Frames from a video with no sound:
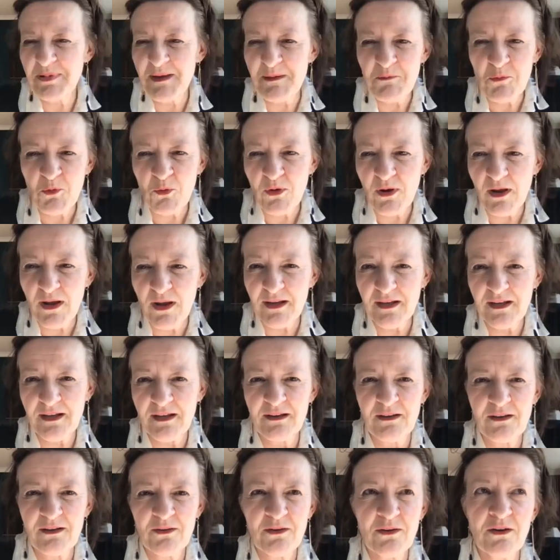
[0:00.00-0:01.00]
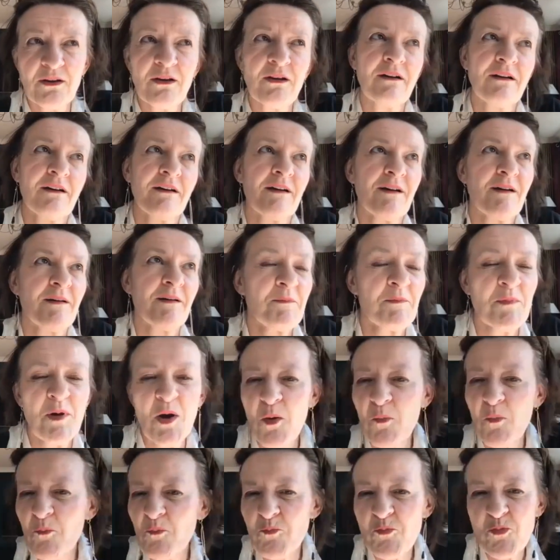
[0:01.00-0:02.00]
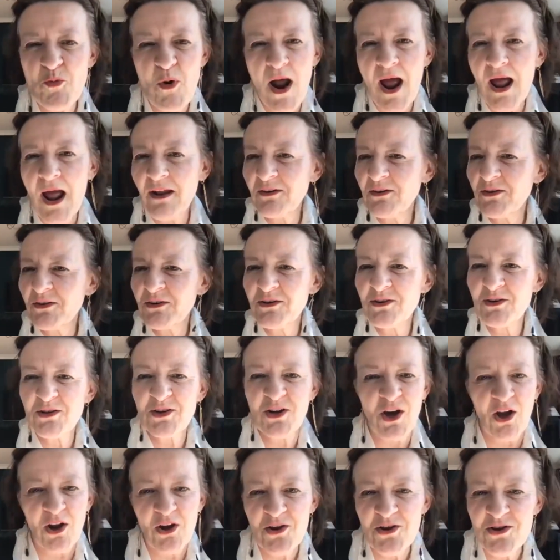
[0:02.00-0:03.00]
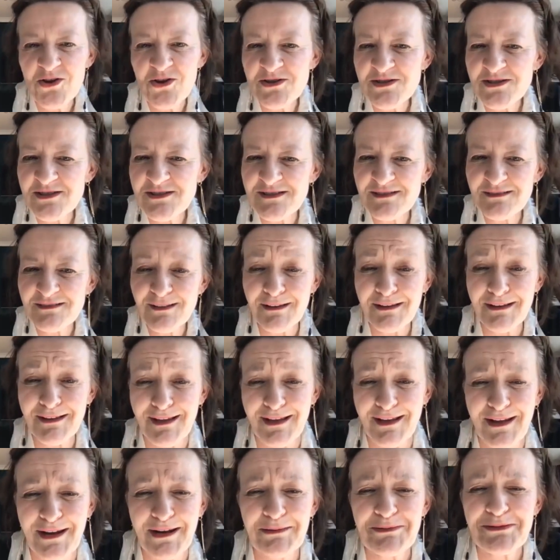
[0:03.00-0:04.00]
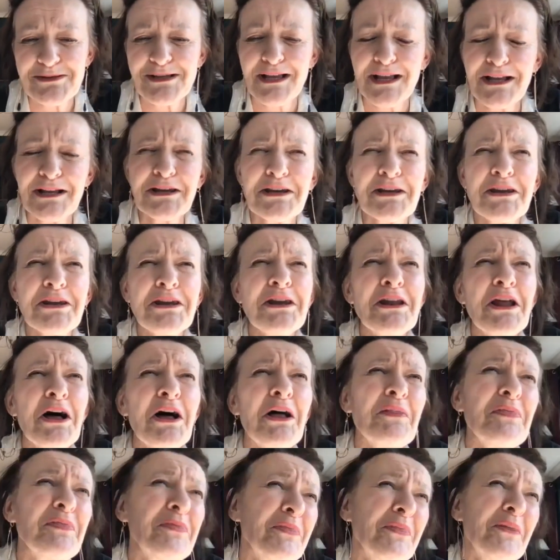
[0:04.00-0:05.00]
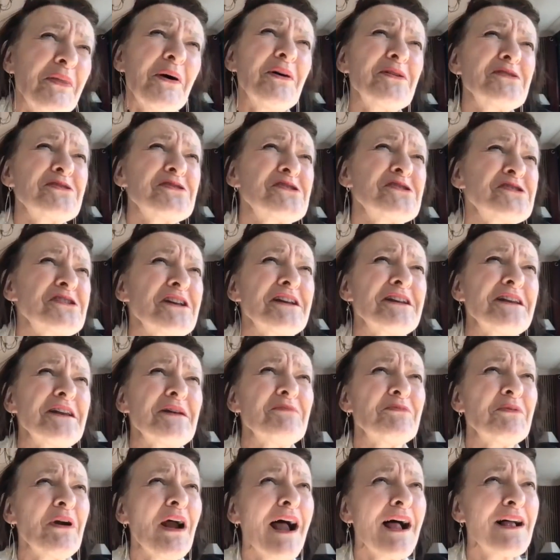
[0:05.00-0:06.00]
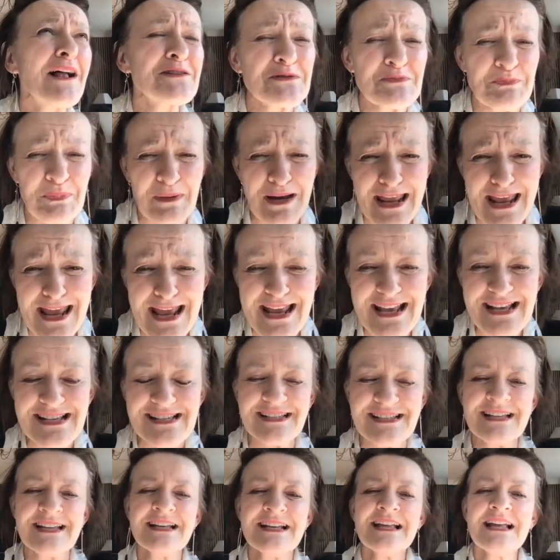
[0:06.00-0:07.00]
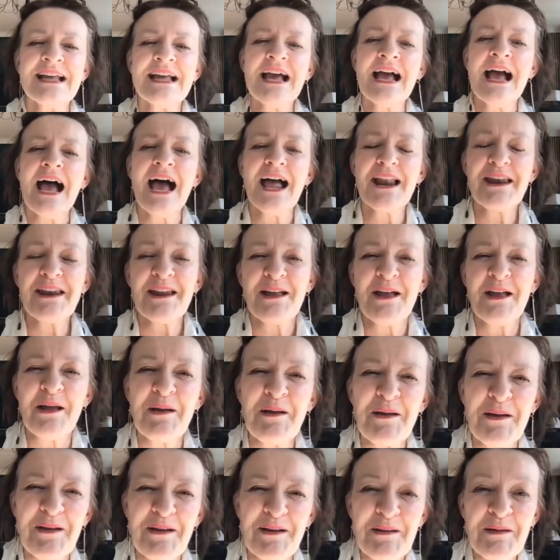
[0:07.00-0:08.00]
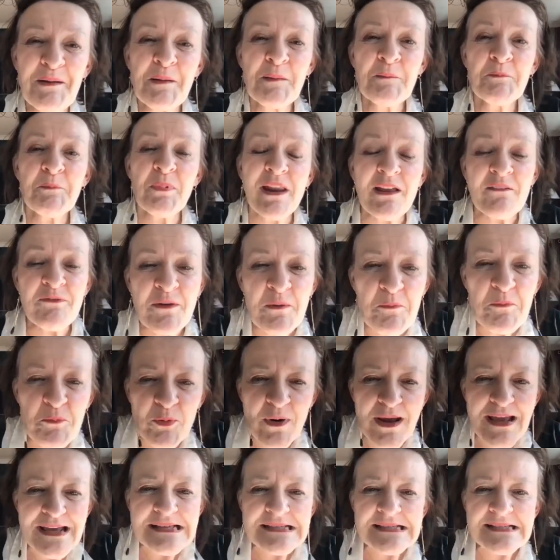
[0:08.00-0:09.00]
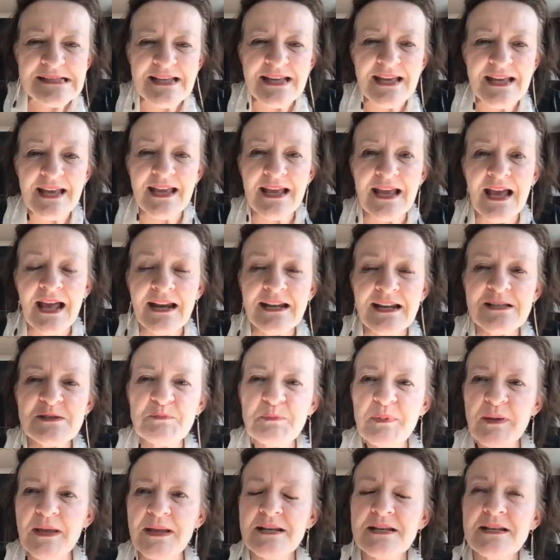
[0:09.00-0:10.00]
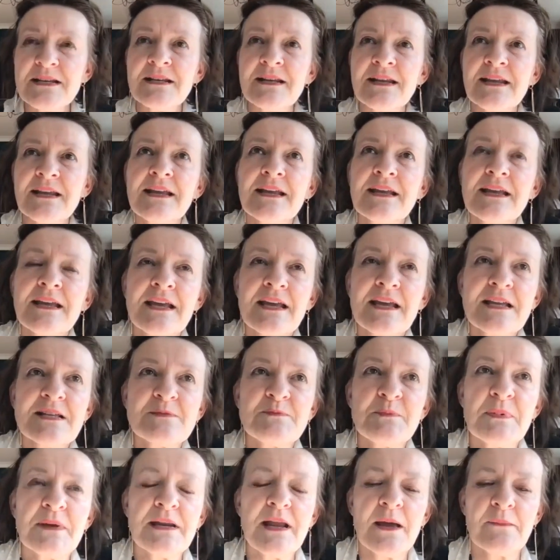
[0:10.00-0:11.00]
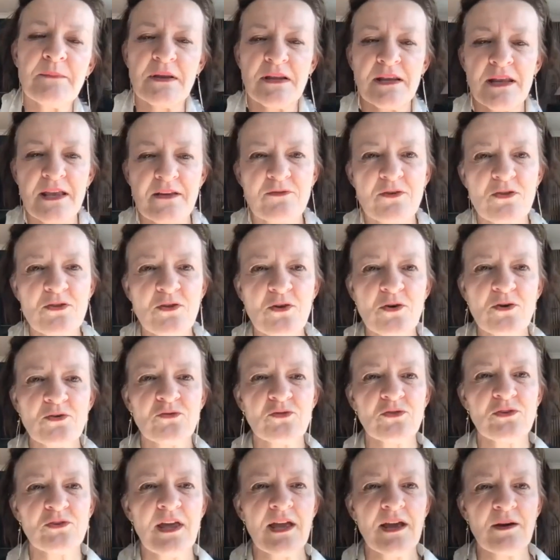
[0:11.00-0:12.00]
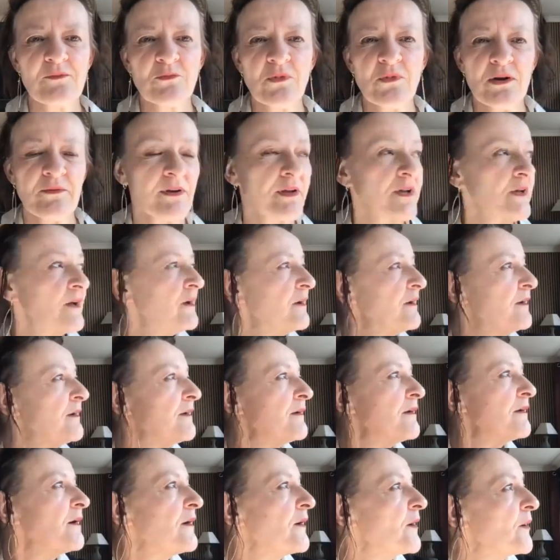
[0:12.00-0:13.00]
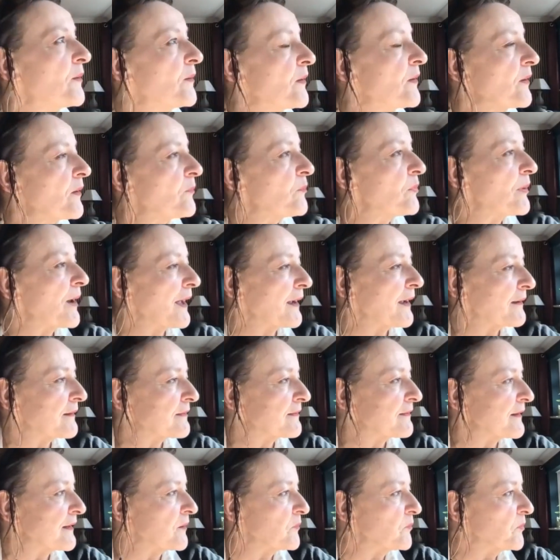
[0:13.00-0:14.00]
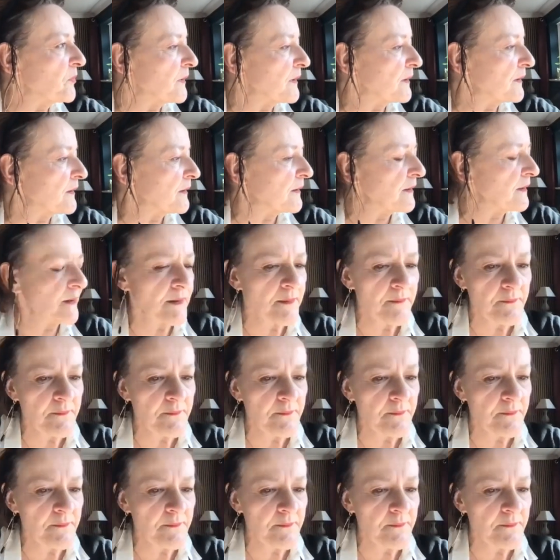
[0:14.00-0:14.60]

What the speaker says: be more like brown colors. And I was like, not the shitty browns, please. And but I've embraced it, and it's been I mean, even though today I'm wearing a black thing, but